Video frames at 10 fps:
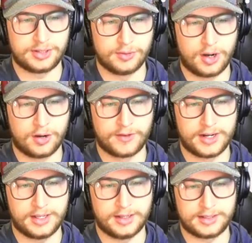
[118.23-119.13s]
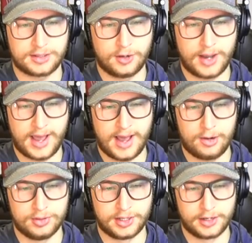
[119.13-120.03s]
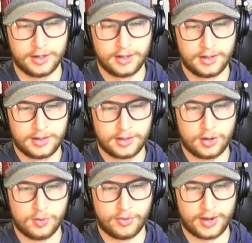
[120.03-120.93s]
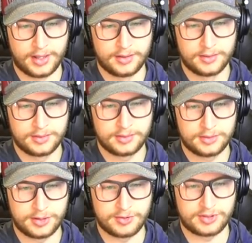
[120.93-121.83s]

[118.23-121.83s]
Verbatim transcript: who already lets go a howler. Oh boy, don't